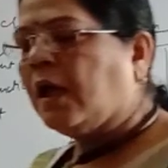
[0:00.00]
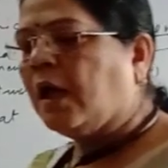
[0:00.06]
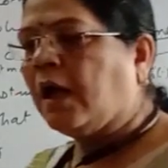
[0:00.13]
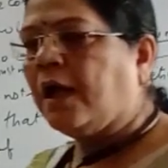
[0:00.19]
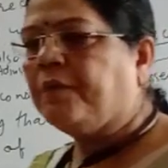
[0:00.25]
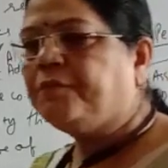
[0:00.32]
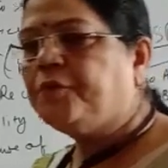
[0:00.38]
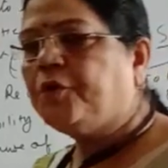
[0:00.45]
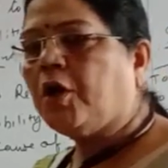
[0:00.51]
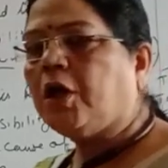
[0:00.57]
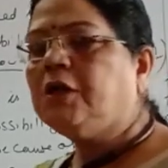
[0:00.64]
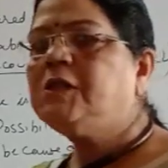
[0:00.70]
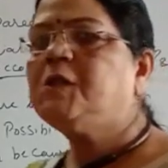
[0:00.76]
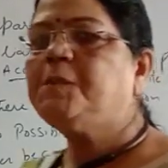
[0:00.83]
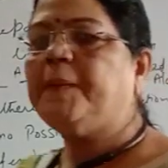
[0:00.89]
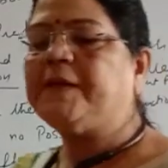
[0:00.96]
I have
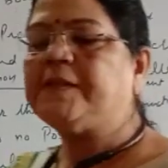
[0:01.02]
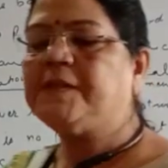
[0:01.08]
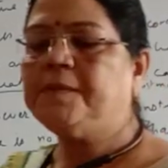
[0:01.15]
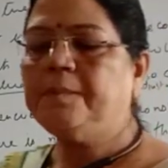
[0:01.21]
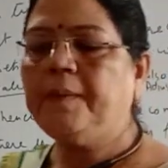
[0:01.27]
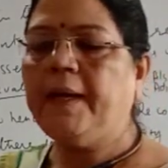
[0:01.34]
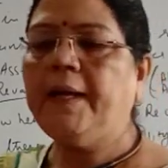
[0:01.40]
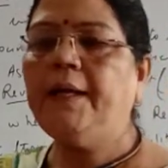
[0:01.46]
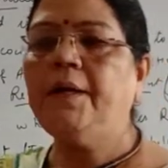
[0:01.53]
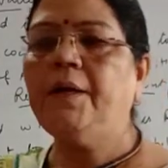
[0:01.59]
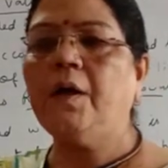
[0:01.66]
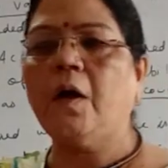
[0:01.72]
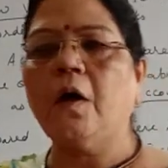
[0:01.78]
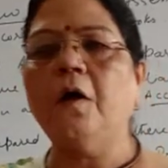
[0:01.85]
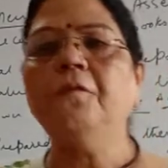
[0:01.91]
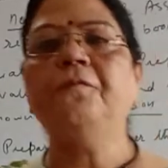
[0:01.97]
drawn
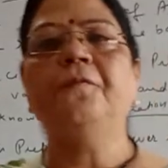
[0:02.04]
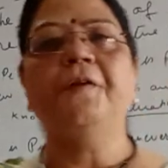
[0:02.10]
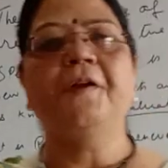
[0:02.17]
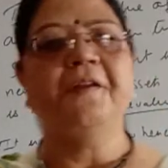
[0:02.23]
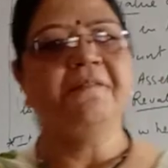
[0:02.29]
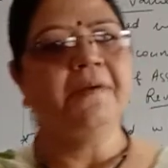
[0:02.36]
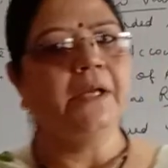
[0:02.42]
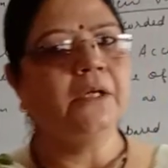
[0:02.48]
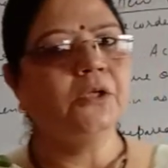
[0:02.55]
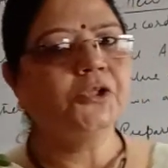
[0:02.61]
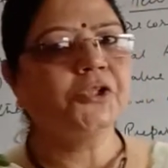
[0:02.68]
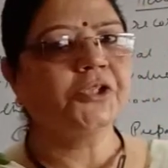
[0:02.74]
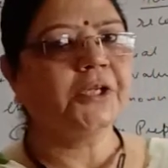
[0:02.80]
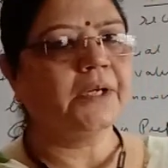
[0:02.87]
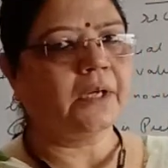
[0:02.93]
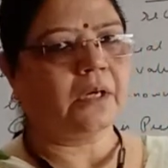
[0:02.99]
specimen of
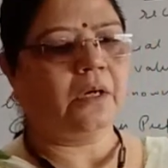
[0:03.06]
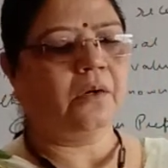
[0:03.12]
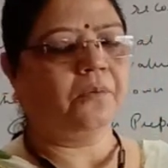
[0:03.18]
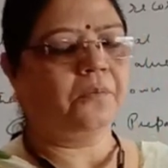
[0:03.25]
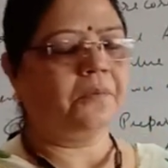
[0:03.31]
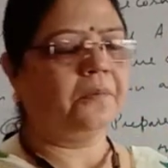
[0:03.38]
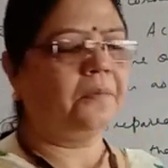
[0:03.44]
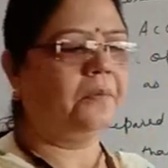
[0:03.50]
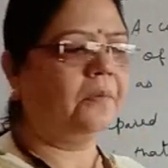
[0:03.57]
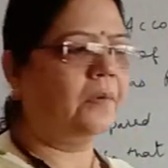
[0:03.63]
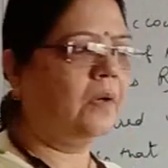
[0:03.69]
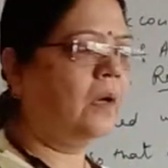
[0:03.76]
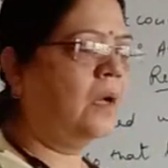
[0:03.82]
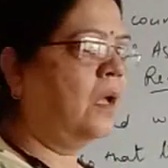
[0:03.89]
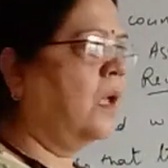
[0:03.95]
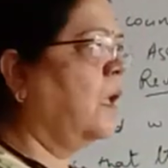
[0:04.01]
revaluation account.
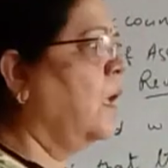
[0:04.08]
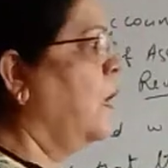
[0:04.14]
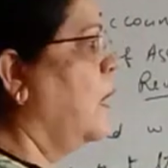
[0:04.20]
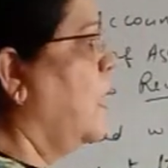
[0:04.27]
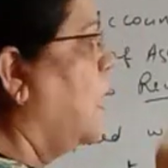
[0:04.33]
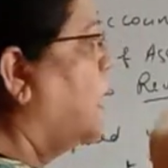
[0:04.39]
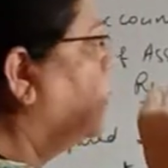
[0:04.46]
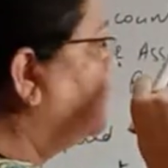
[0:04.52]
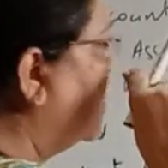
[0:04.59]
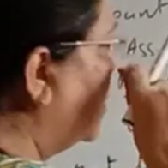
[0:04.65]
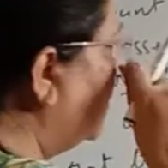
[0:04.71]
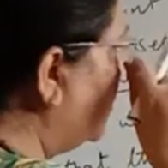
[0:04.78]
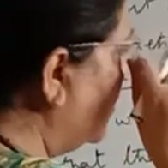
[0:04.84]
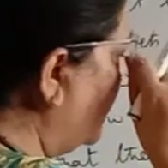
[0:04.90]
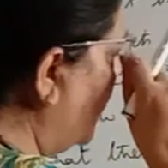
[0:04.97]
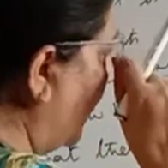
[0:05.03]
I want
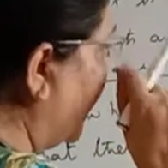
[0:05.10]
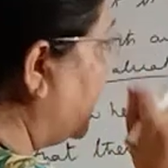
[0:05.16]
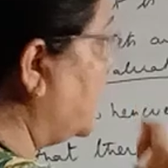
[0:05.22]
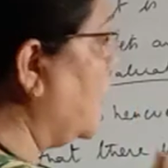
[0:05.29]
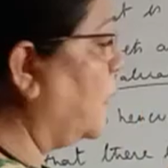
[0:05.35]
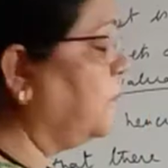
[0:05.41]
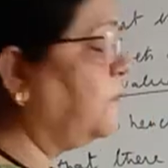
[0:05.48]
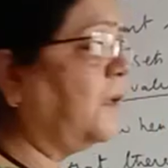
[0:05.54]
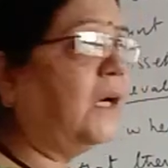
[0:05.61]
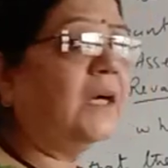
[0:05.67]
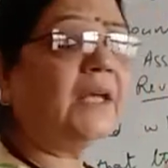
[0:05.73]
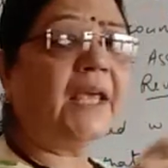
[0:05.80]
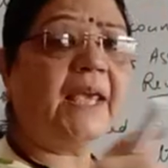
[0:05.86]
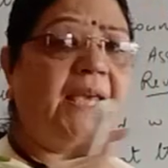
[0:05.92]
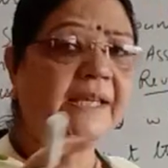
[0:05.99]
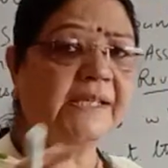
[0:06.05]
to make your
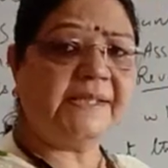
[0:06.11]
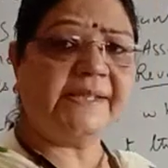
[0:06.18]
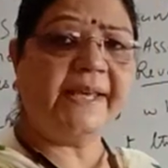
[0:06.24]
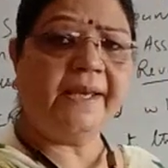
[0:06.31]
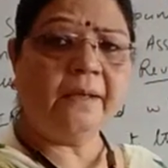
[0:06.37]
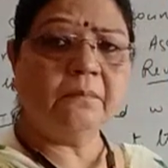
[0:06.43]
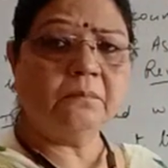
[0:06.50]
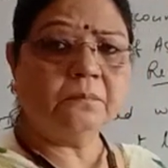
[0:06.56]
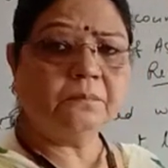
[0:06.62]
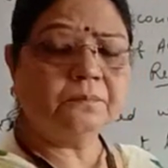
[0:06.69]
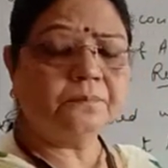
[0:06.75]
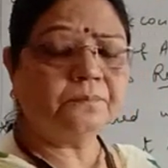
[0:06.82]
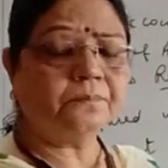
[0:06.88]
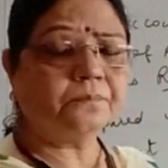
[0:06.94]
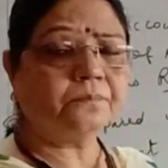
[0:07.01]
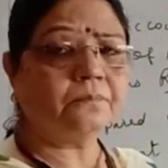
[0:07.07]
work
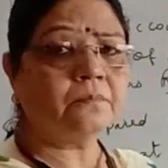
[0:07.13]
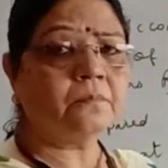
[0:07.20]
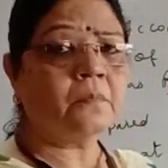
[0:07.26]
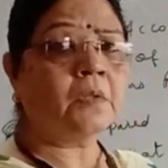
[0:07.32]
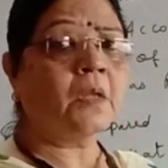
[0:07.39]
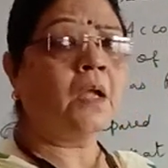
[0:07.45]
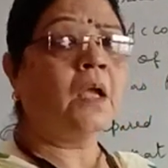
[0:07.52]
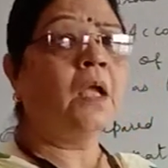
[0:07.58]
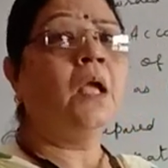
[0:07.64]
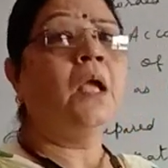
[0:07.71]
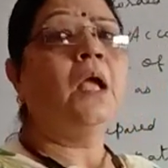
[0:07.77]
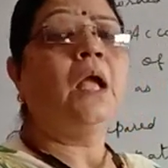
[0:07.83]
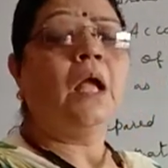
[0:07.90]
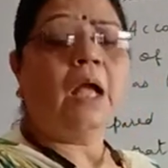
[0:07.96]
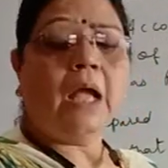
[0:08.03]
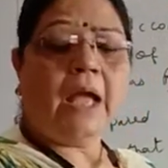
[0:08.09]
easy,
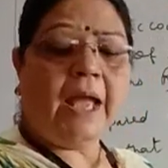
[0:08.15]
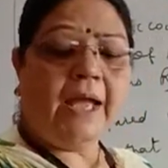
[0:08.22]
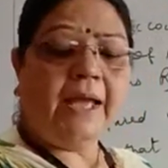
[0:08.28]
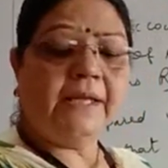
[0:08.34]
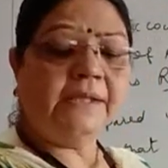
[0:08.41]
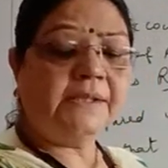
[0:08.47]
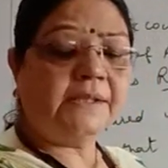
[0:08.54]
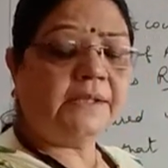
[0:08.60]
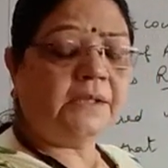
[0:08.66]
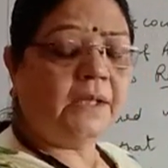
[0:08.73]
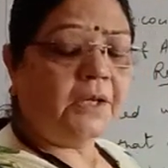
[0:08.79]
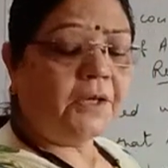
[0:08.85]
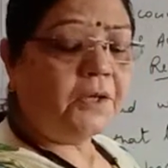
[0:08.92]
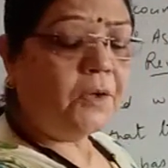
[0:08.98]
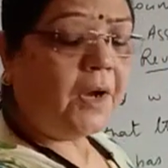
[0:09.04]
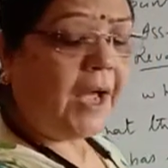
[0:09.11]

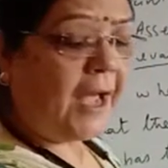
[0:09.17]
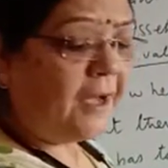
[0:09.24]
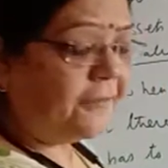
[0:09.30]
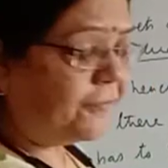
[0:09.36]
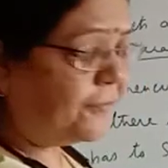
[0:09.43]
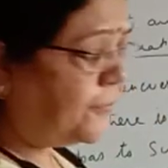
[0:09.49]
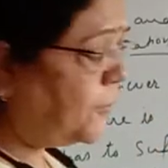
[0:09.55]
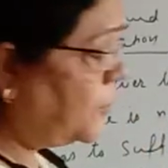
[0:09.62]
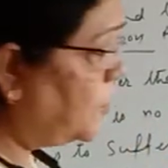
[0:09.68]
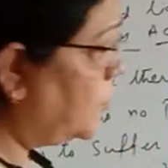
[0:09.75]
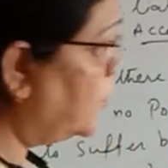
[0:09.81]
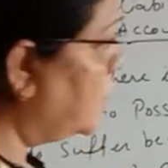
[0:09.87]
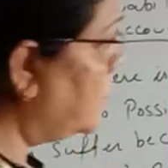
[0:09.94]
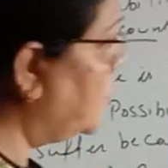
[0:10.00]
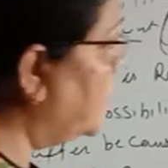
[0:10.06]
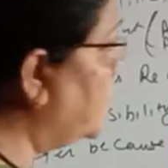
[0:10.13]
as you have
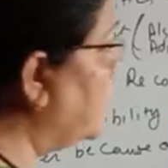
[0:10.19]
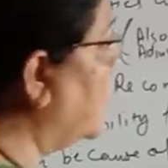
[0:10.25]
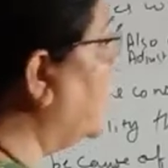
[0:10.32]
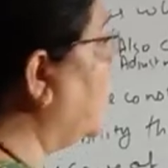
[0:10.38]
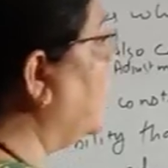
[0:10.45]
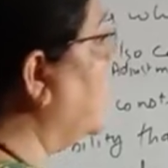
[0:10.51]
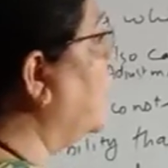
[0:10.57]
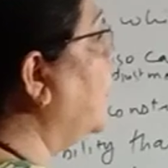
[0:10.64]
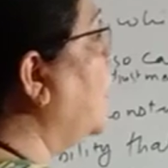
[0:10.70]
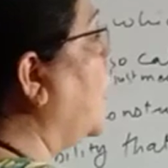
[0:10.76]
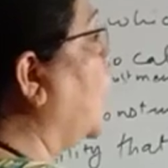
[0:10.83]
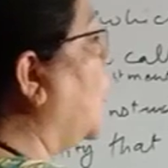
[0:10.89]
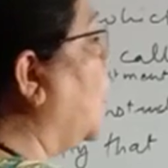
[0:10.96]
to know